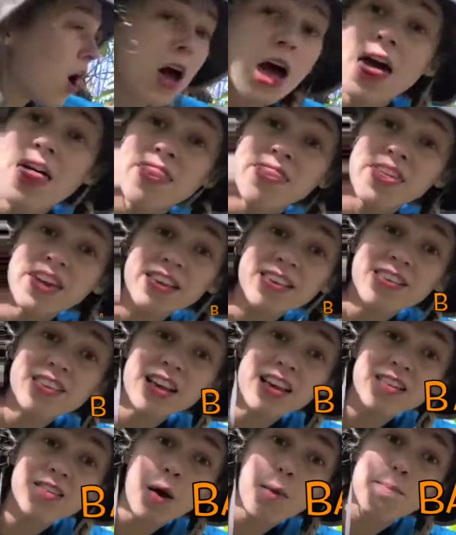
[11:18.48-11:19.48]
This
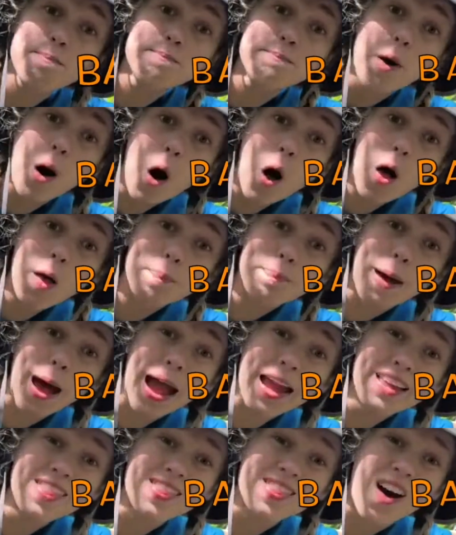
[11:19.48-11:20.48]
is a ball
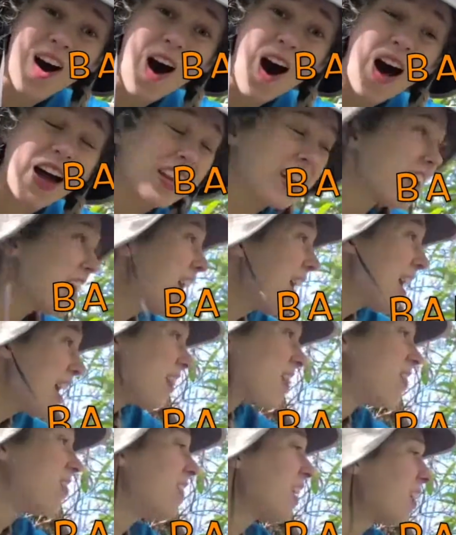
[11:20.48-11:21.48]
python.
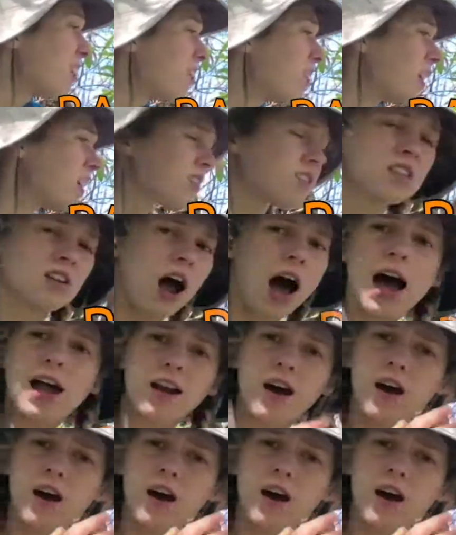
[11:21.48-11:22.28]
This is not a